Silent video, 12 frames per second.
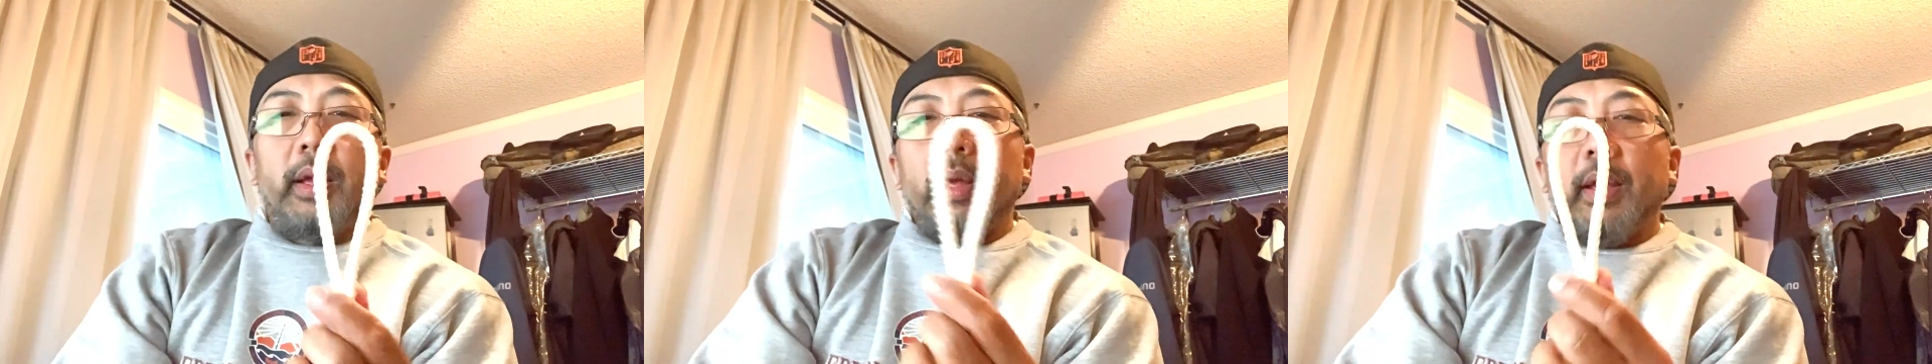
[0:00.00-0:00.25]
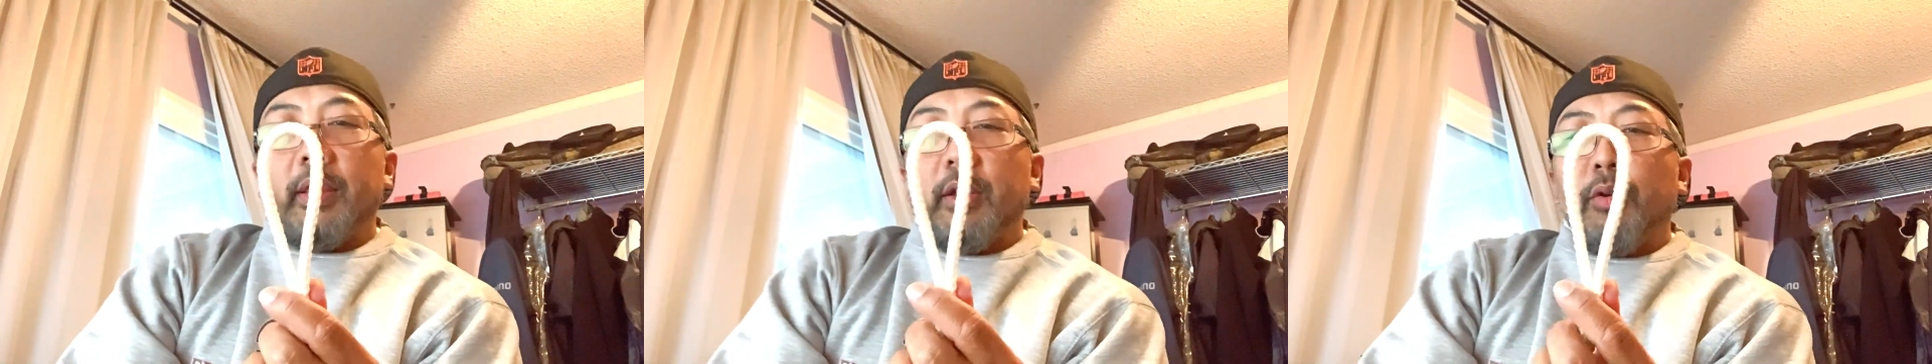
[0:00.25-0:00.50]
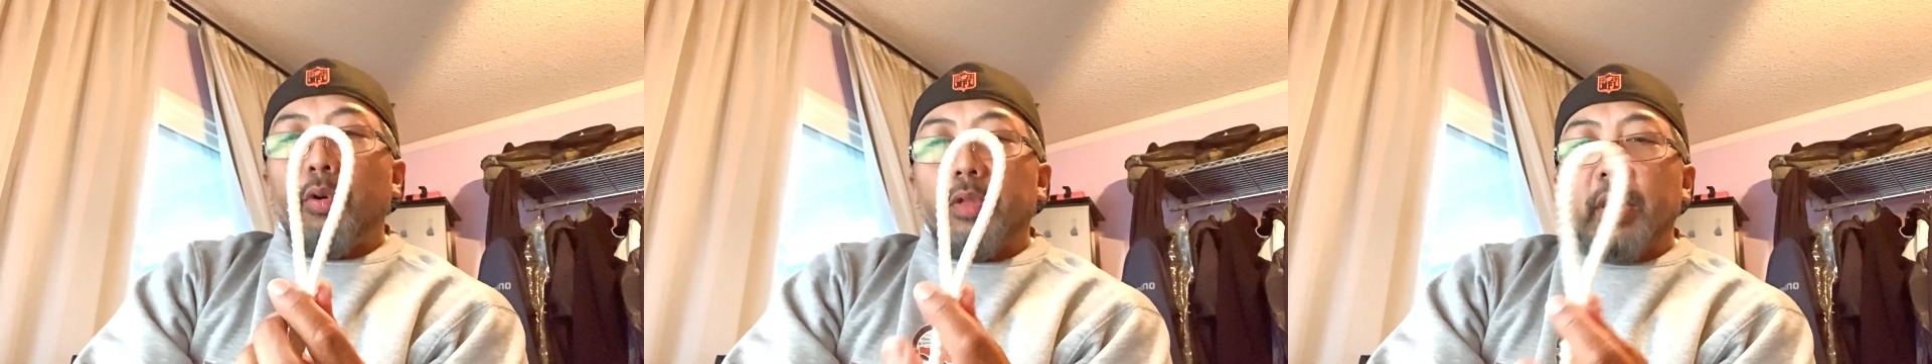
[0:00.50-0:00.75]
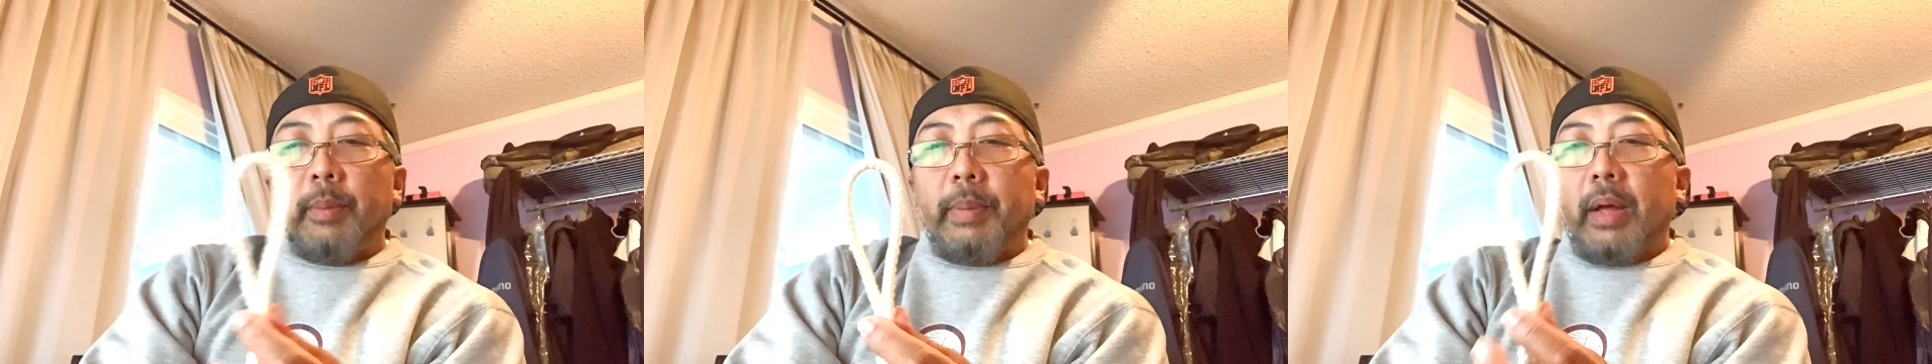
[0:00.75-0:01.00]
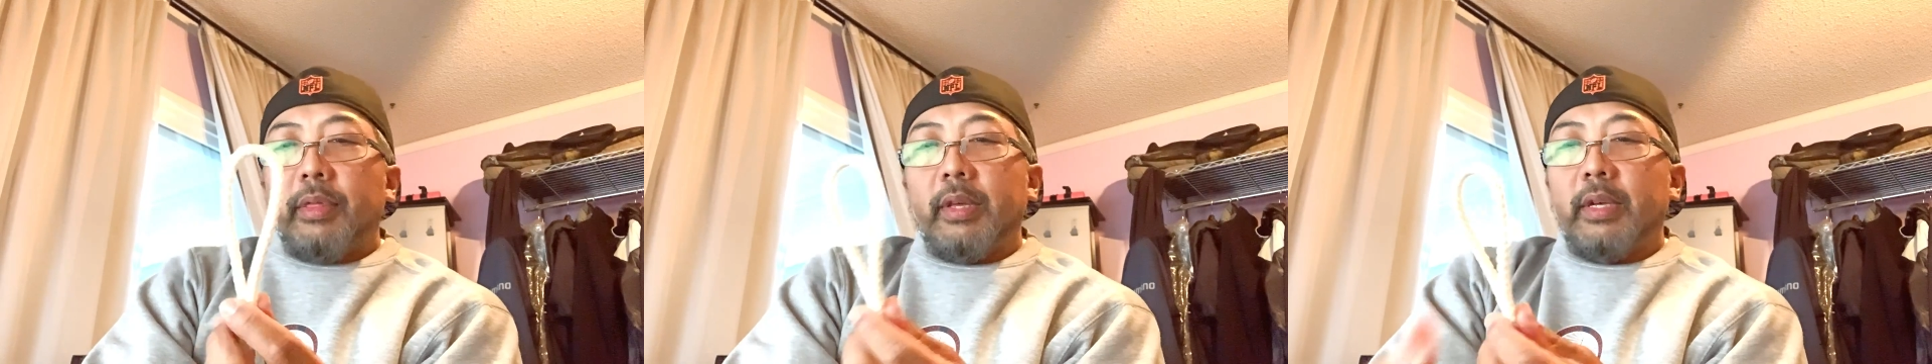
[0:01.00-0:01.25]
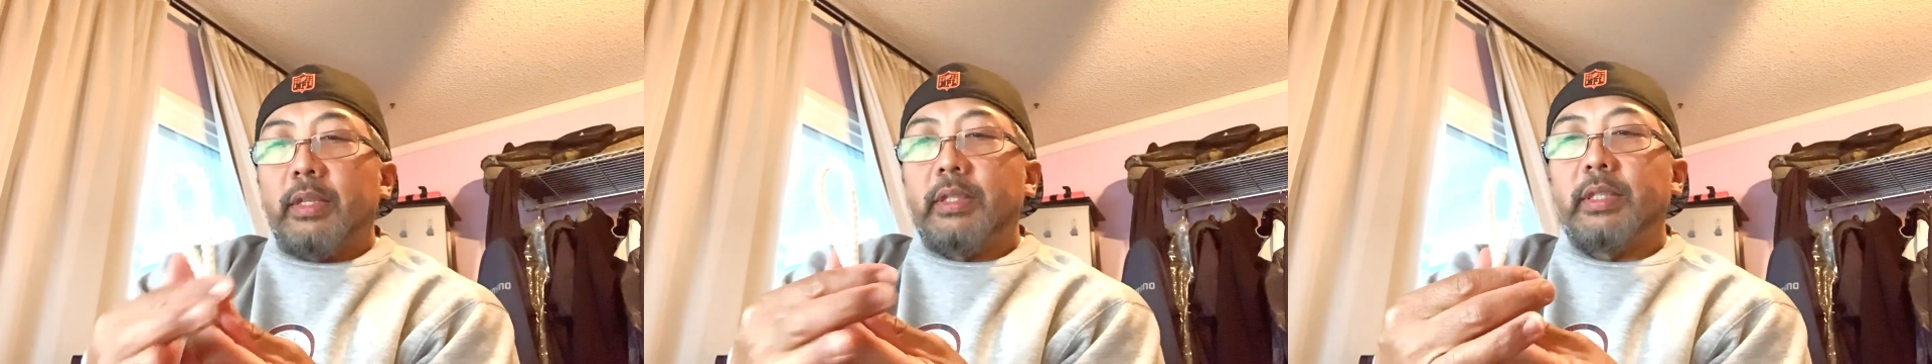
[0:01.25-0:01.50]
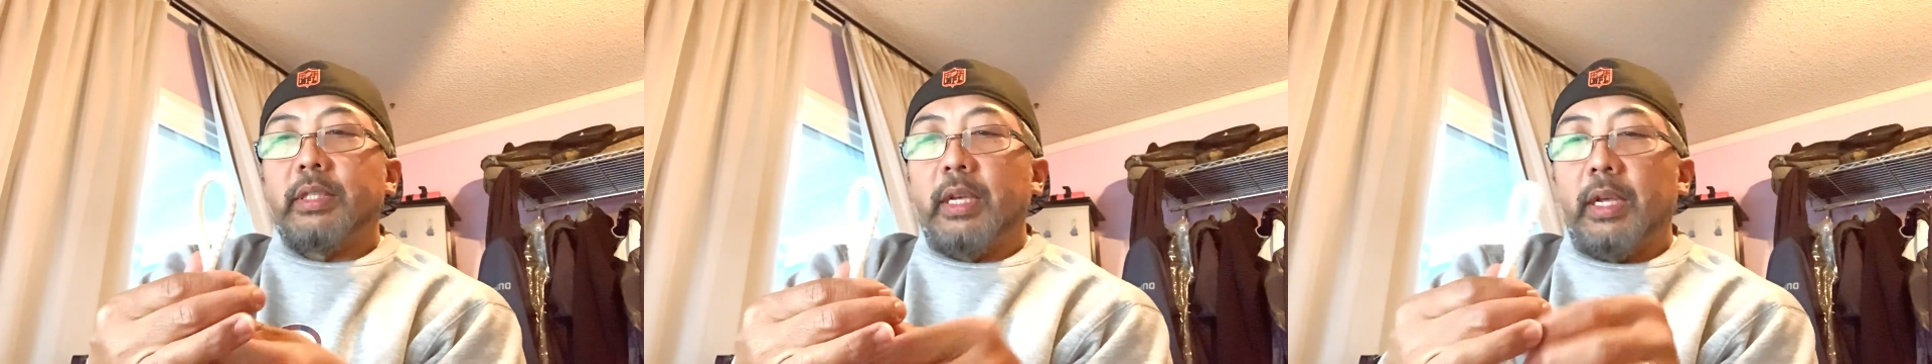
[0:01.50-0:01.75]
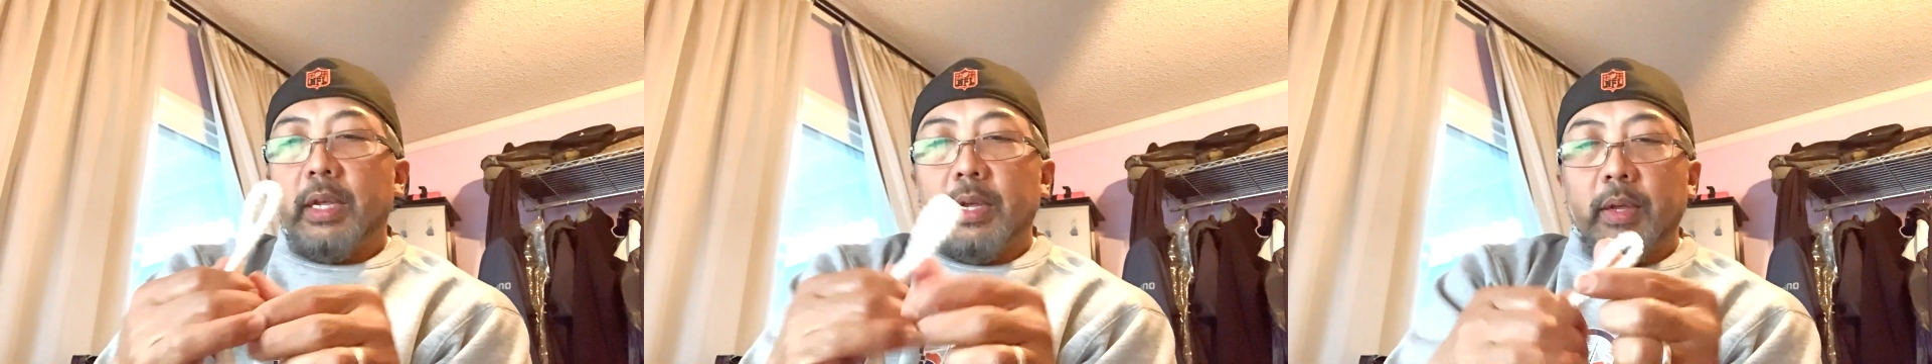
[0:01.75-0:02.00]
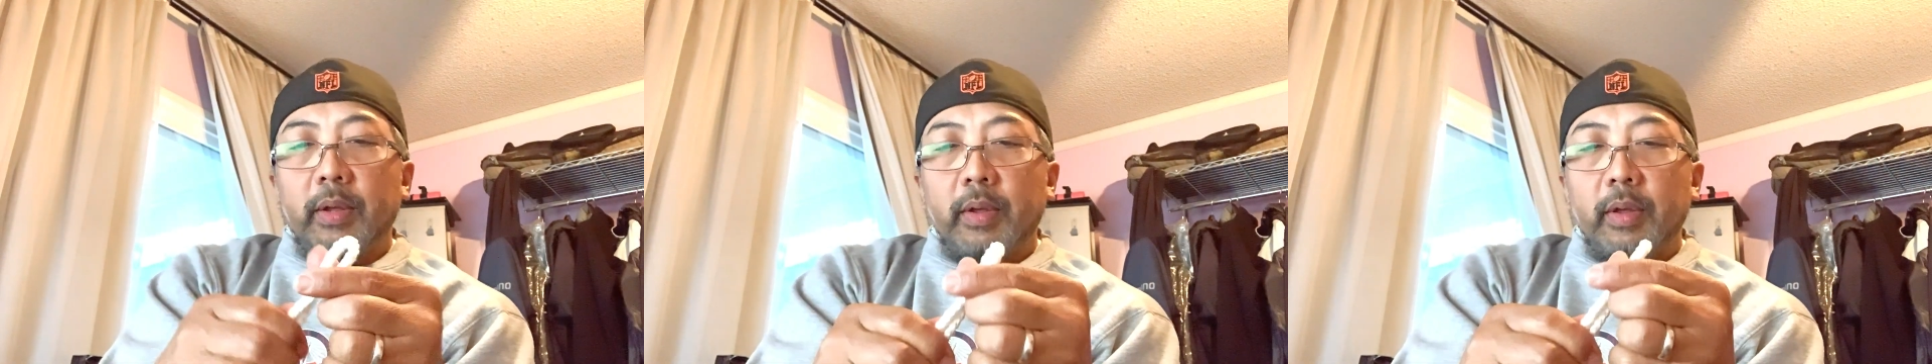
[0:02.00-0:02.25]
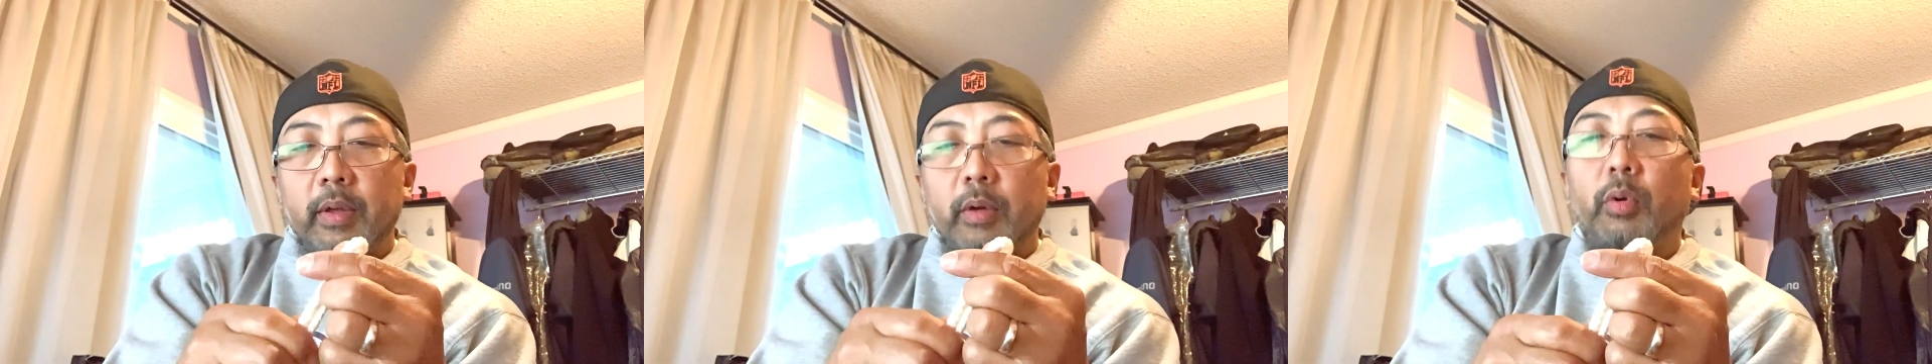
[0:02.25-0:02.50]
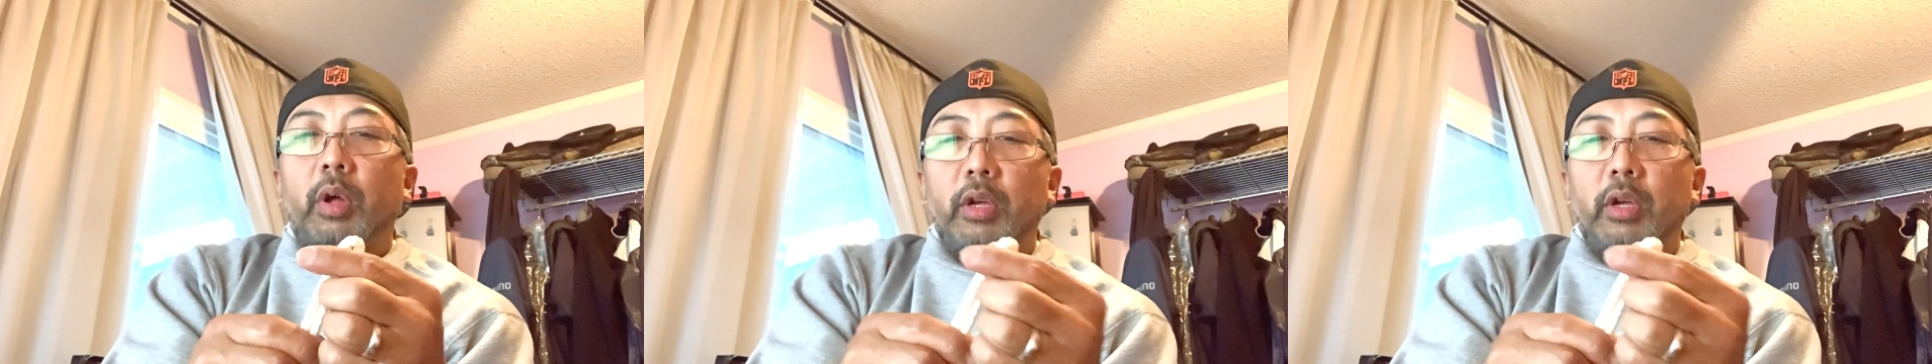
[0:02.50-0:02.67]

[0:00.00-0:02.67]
And the cool thing about this, well,